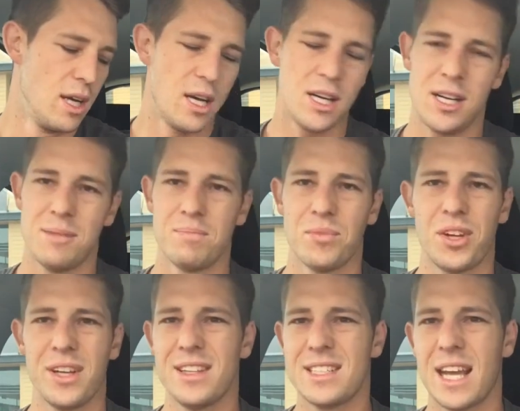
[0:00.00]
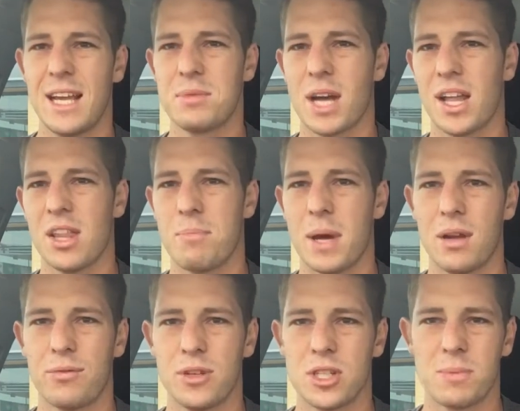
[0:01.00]
Like there's heaps of other
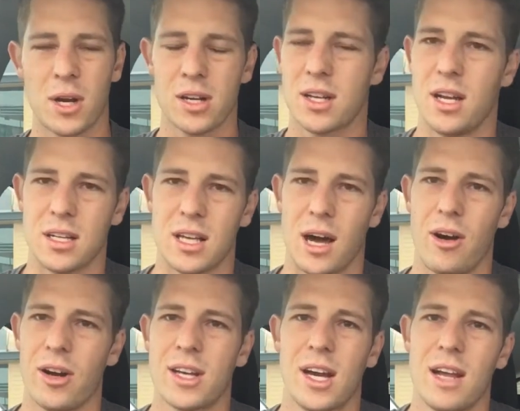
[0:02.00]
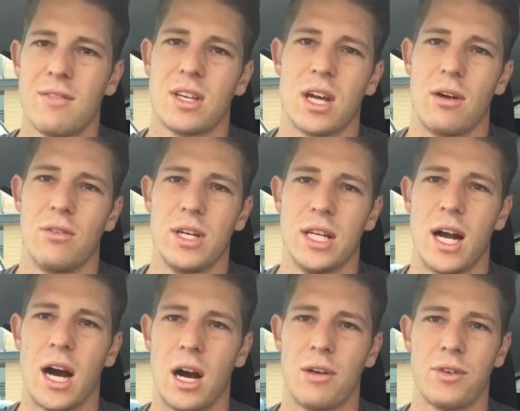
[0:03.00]
benefits, but I can't even cover it in a
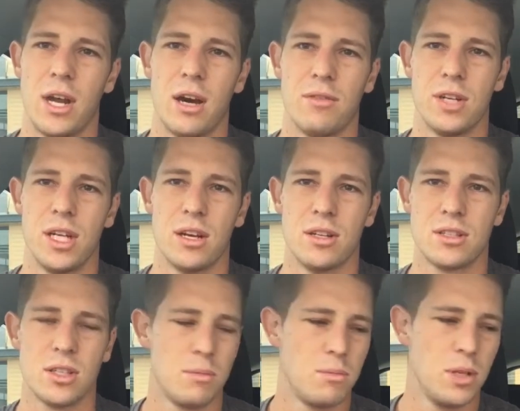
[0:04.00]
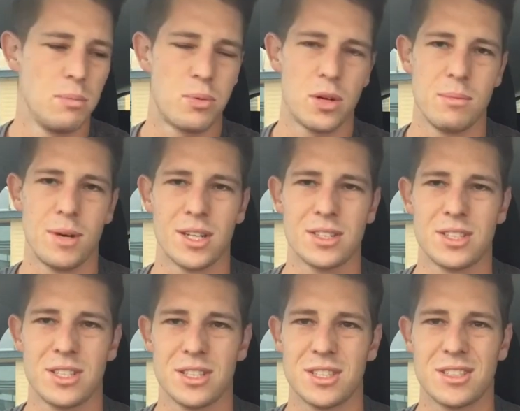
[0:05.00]
half an hour video, so you pretty much
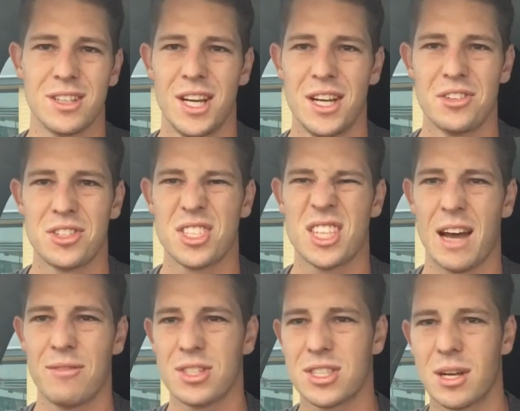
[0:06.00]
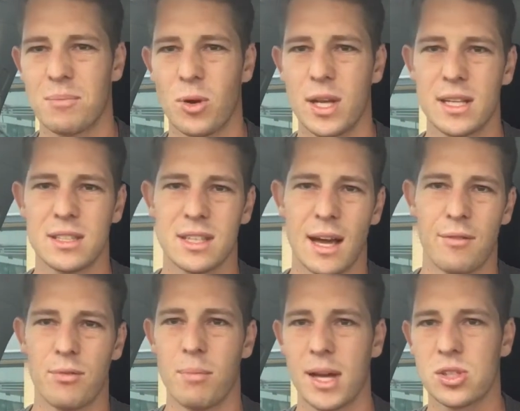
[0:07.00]
just have it some weeks.
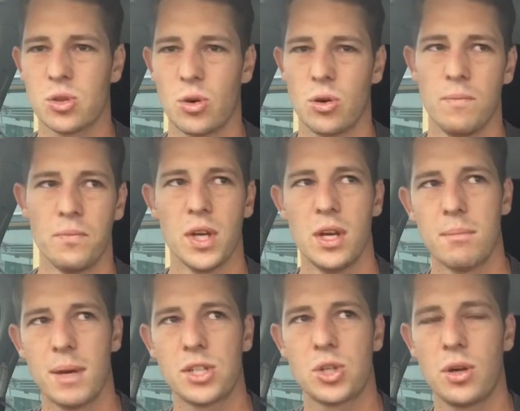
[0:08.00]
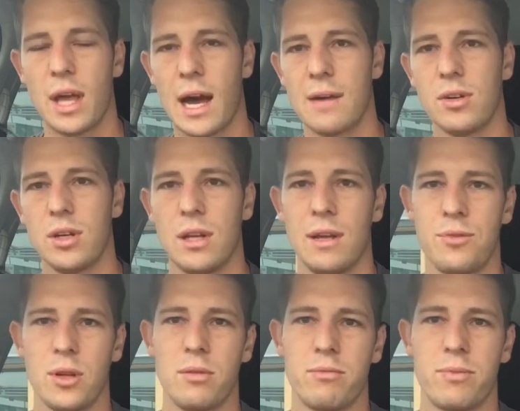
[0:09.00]
Make sure you have it. If
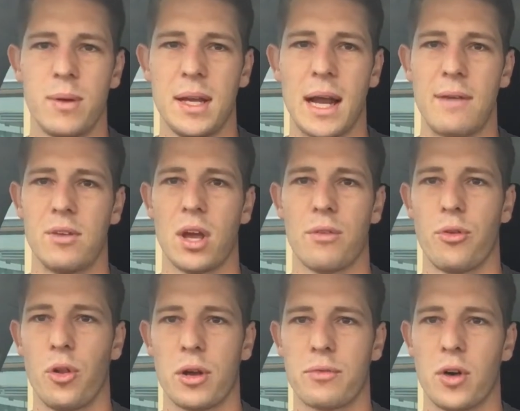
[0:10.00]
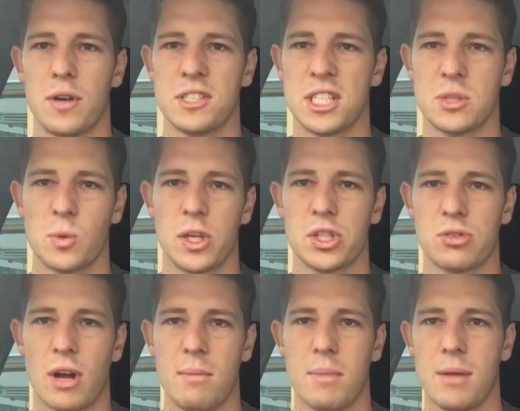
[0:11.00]
you've been having it for like 5 or 6 weeks
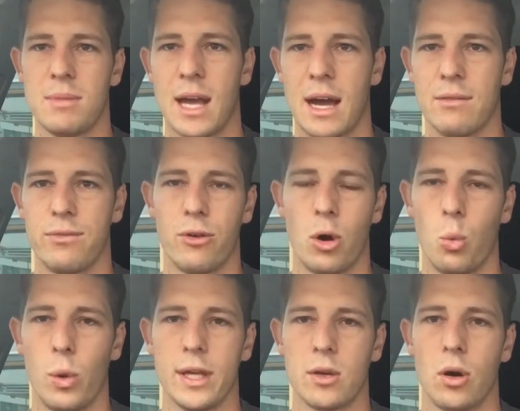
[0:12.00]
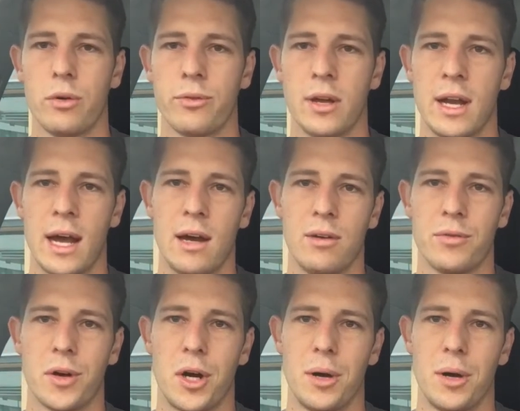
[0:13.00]
straight, maybe have a week off and have